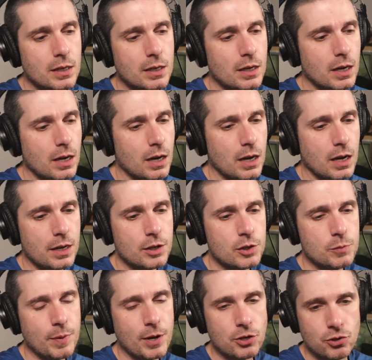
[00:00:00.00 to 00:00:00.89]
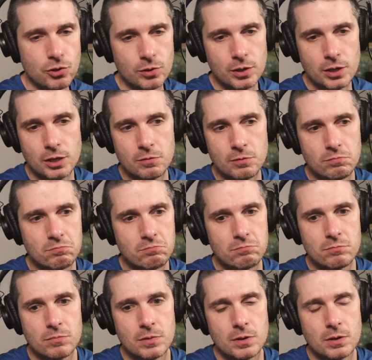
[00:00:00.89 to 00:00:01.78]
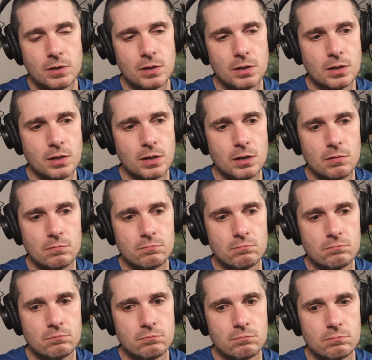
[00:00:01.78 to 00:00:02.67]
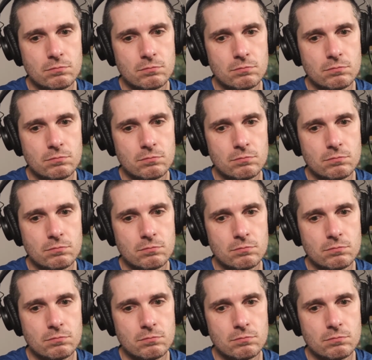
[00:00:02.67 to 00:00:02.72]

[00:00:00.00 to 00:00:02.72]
and especially um,